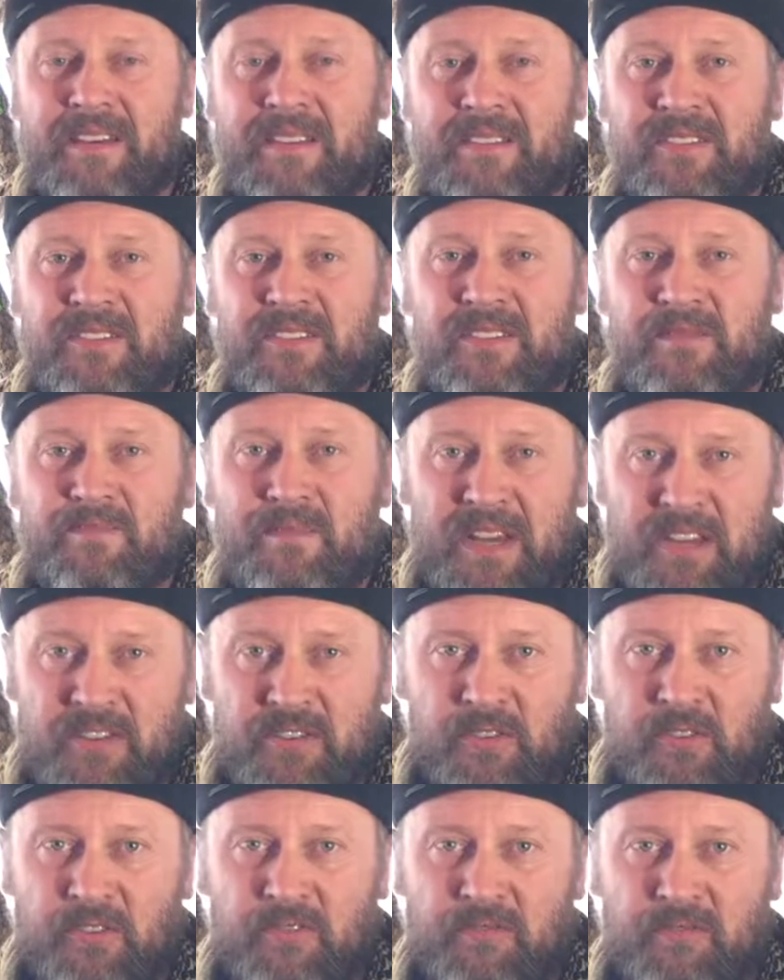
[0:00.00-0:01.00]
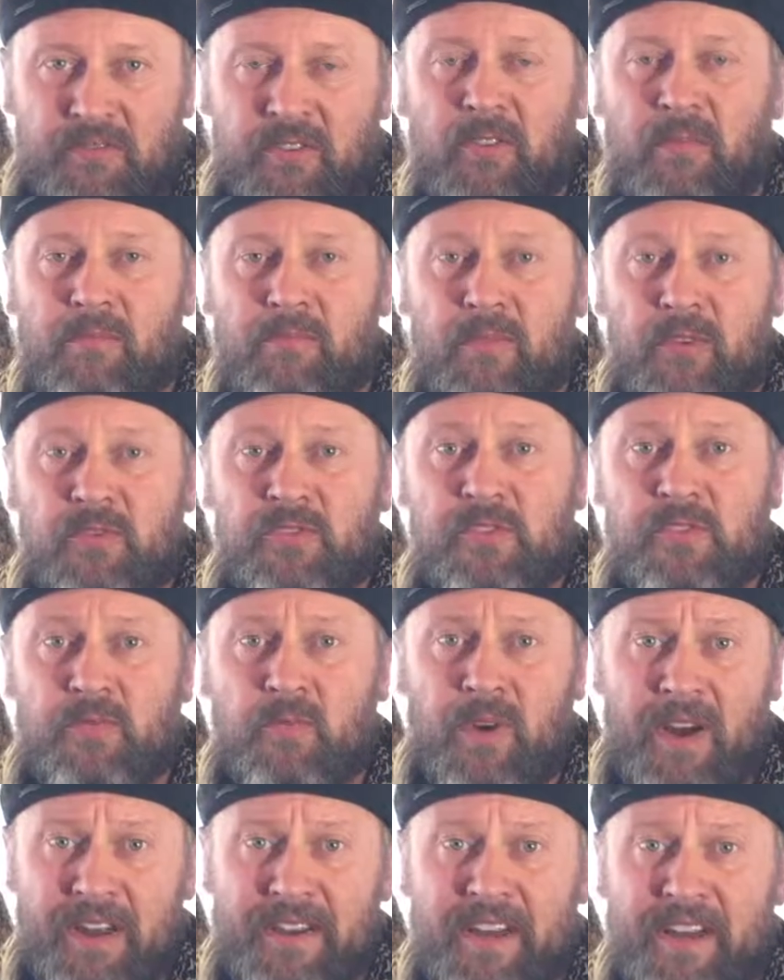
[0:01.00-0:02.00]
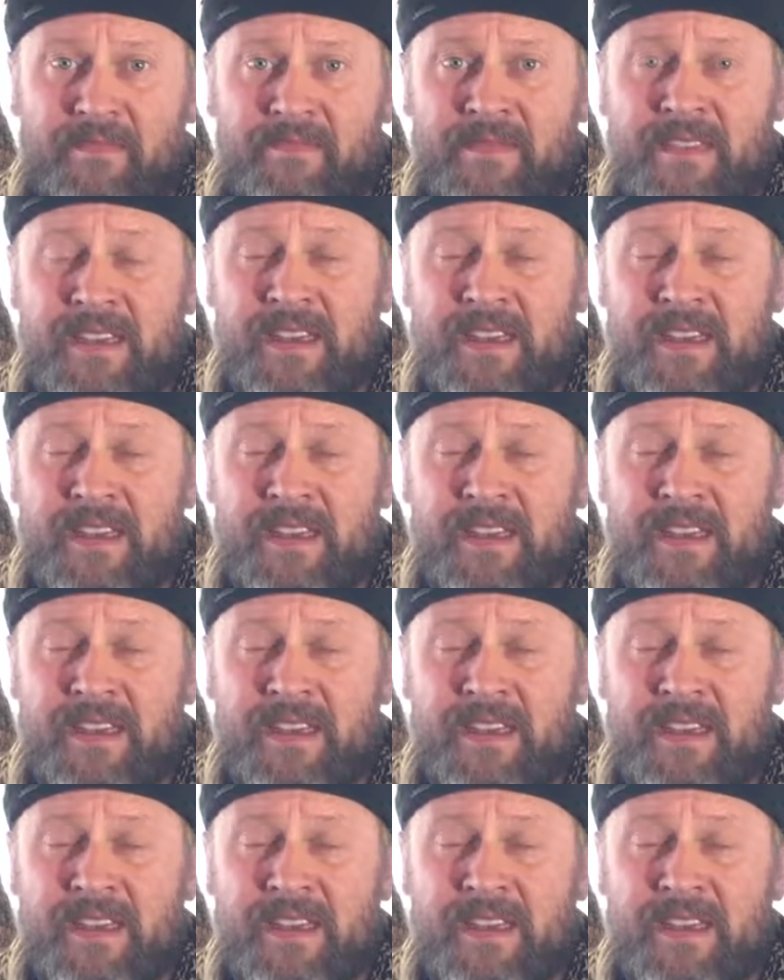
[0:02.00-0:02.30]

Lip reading: special from Botswana.